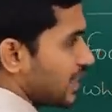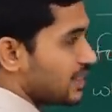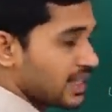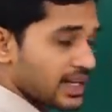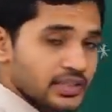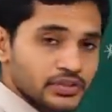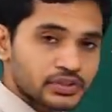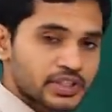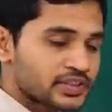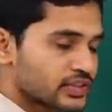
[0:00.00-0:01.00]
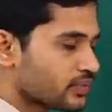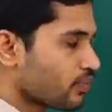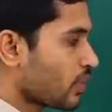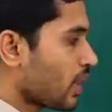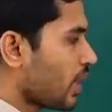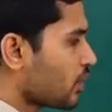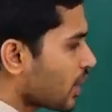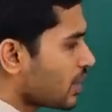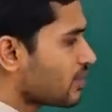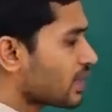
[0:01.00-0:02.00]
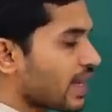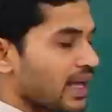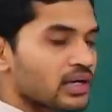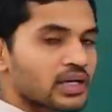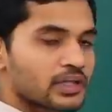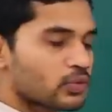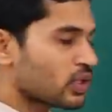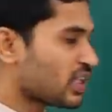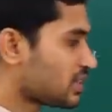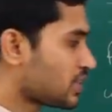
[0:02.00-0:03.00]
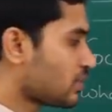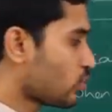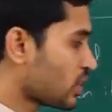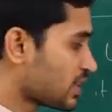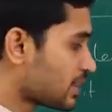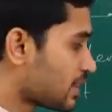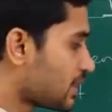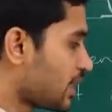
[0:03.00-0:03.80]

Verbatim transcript: that is the idea students and you can even calculate what is the what is the